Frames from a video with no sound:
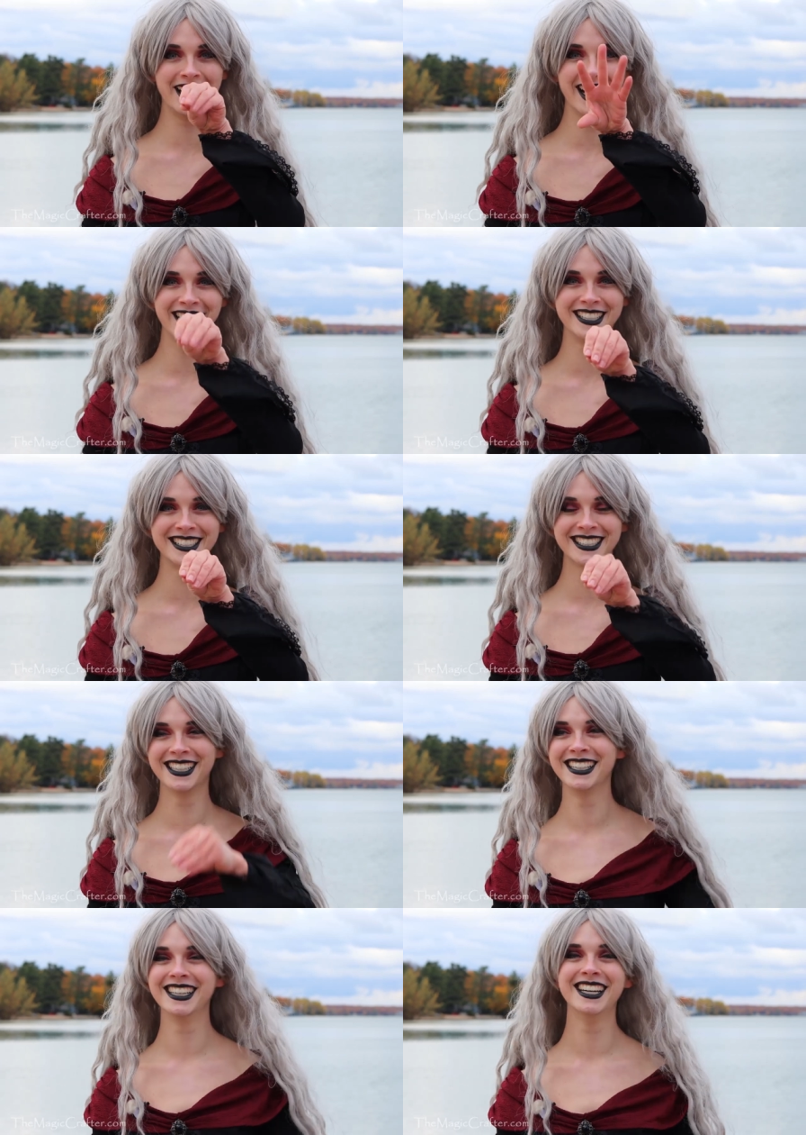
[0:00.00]
because
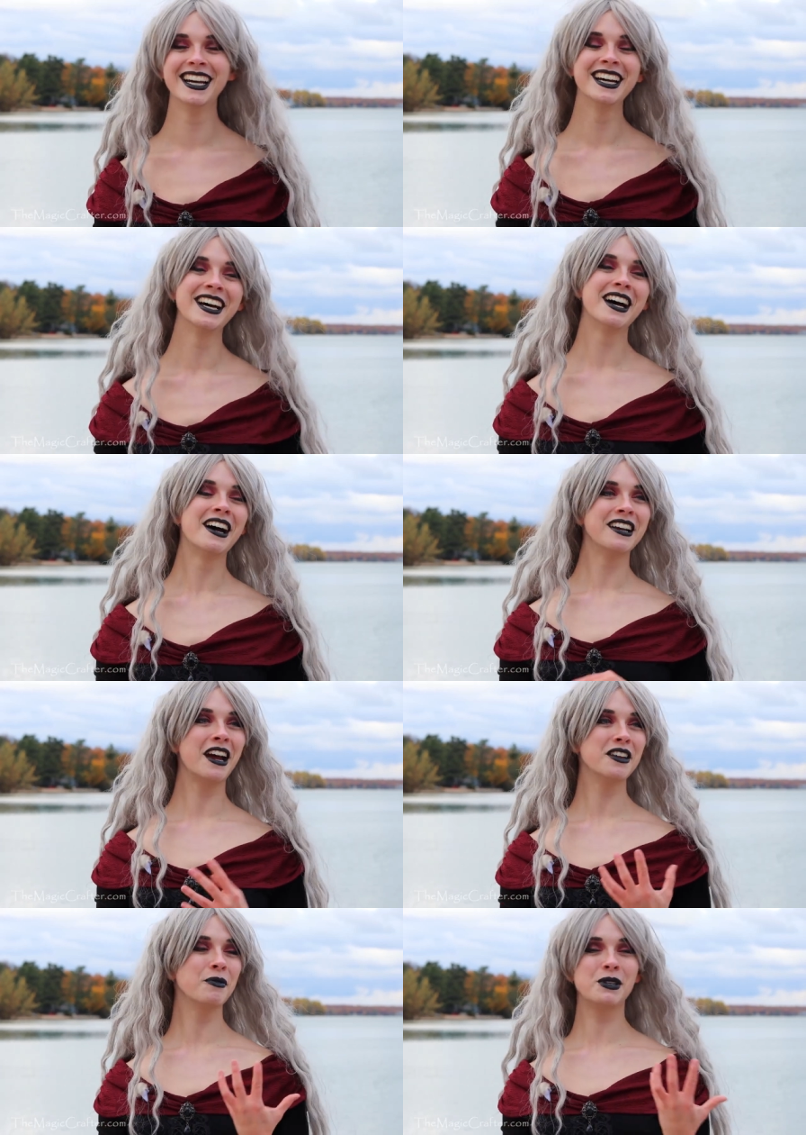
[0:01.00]

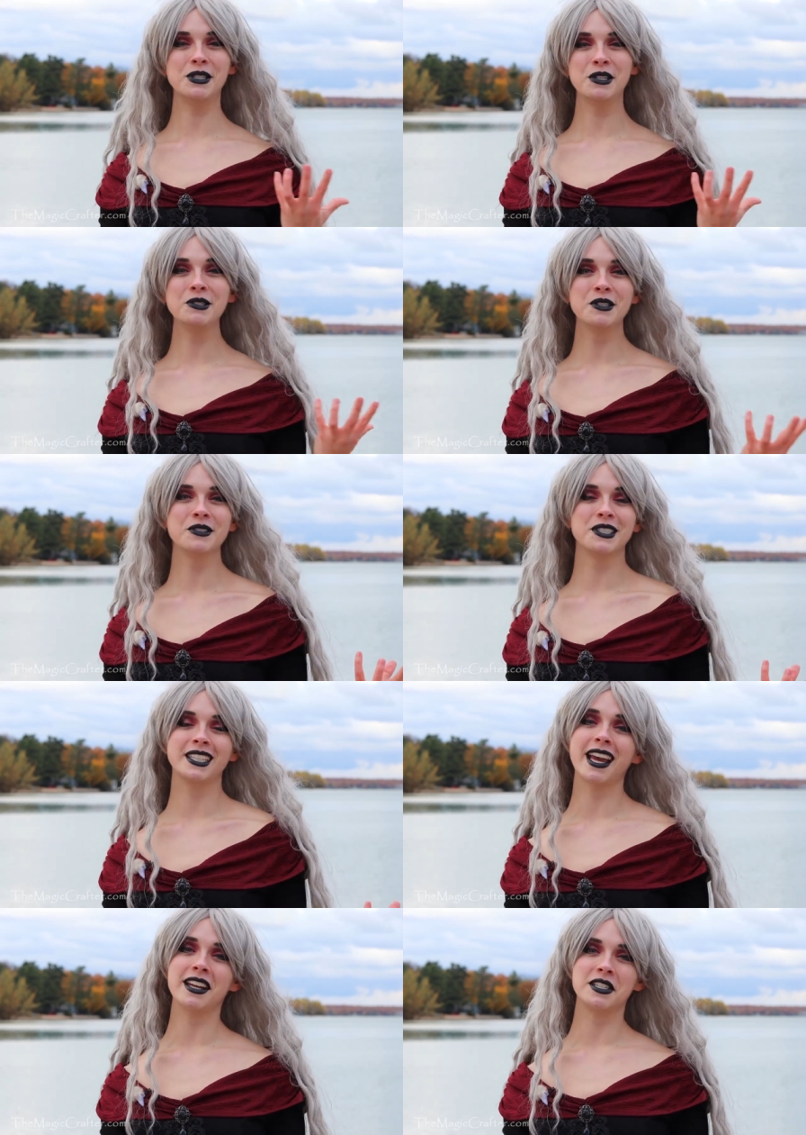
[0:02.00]
what do you use
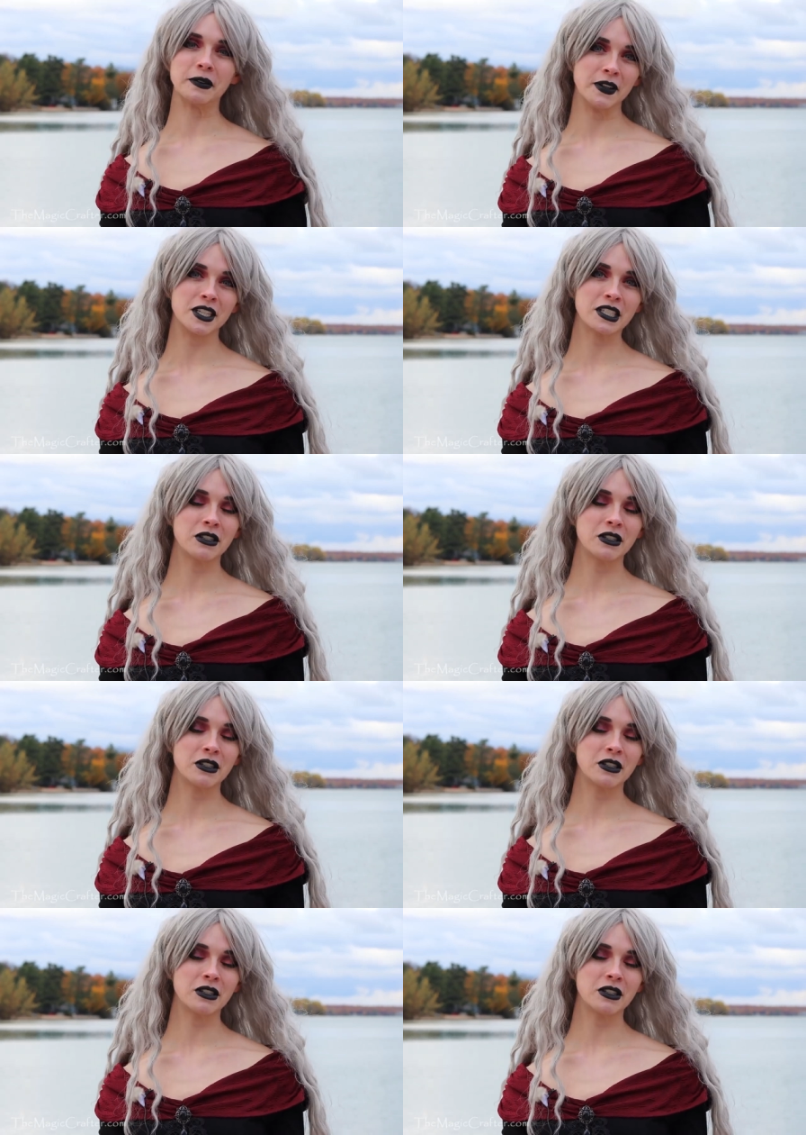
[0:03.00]
to catch a fish?